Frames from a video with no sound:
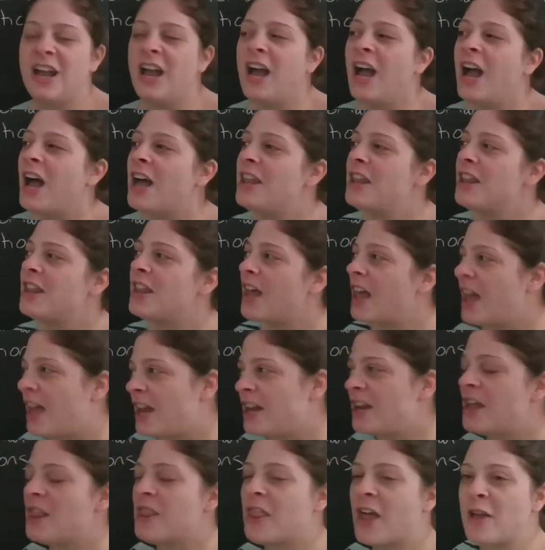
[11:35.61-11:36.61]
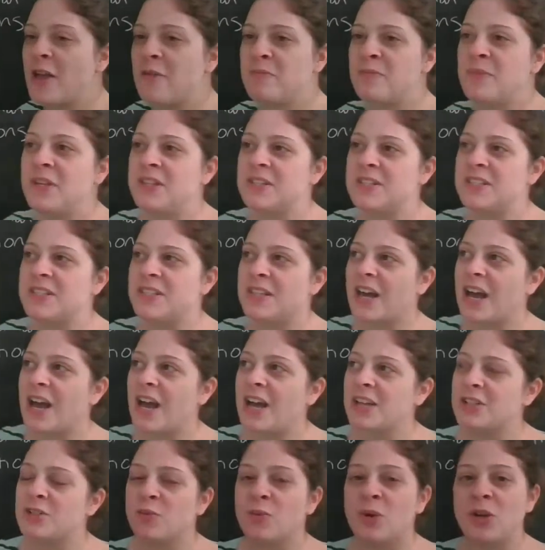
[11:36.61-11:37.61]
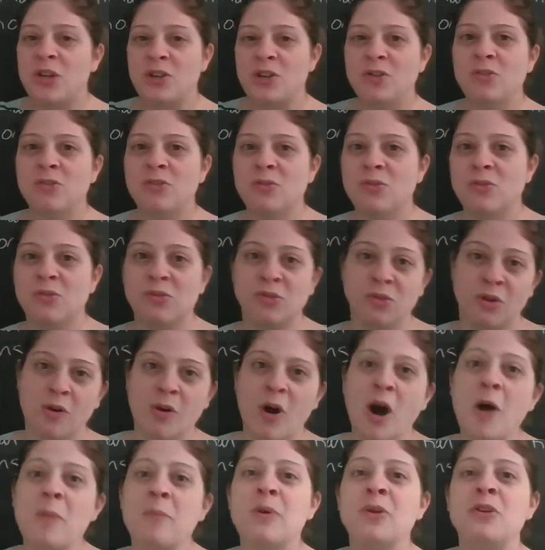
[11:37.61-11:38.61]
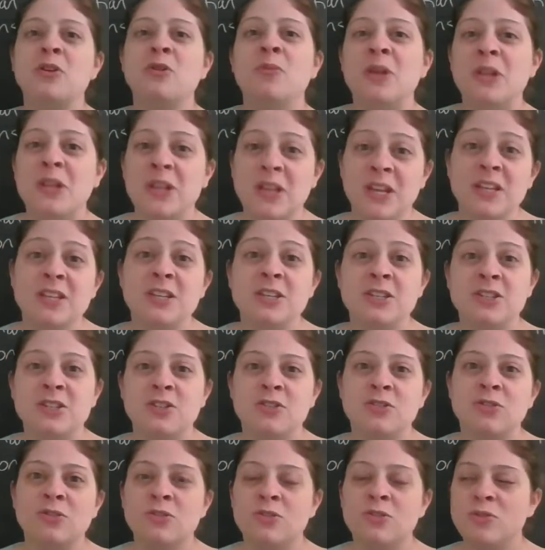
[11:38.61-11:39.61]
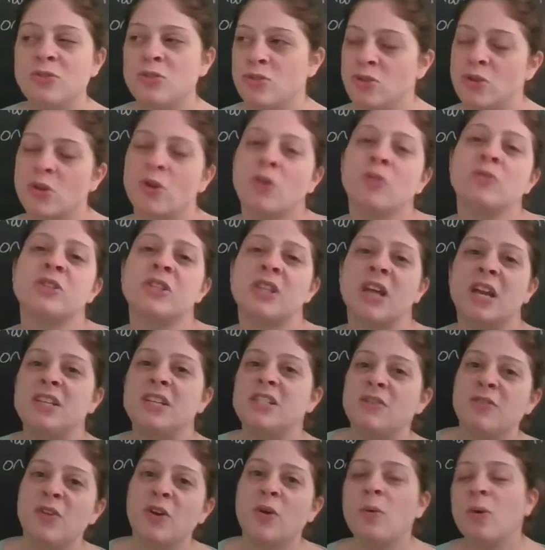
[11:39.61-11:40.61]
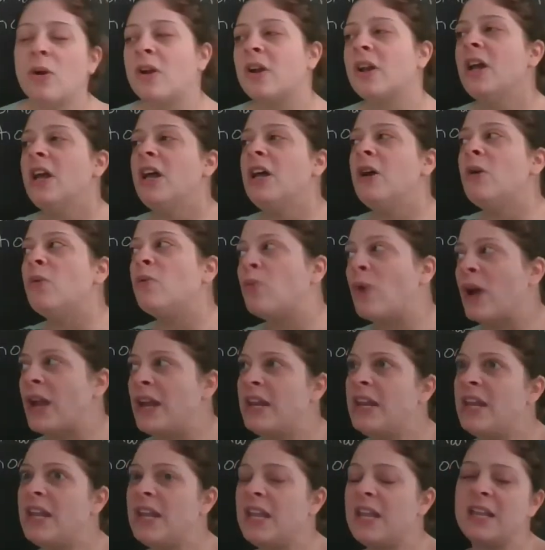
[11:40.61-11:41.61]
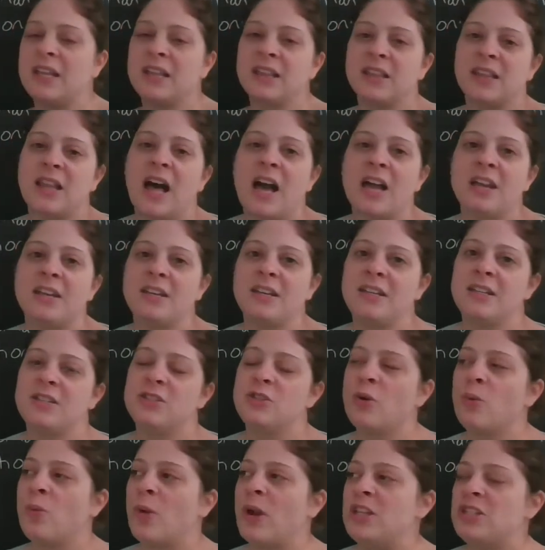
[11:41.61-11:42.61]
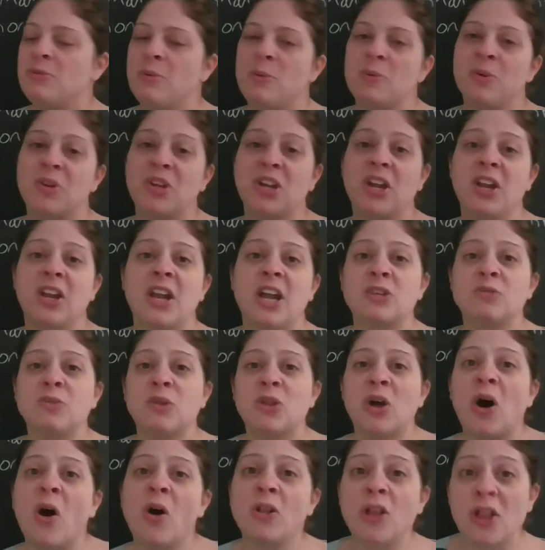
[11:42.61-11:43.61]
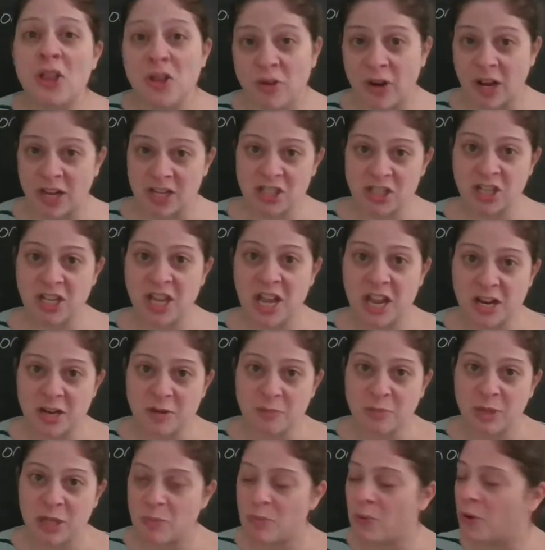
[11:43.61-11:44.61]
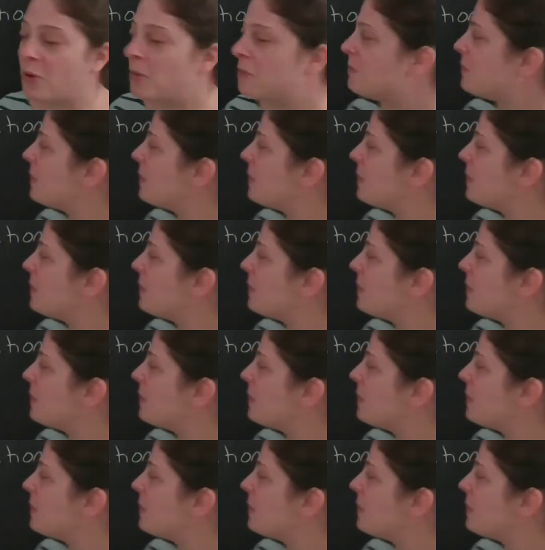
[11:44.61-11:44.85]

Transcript: And then that means that when you grow up and you begin to do your own scientific work, writing in Latin is a way to be able to connect with all other educated people.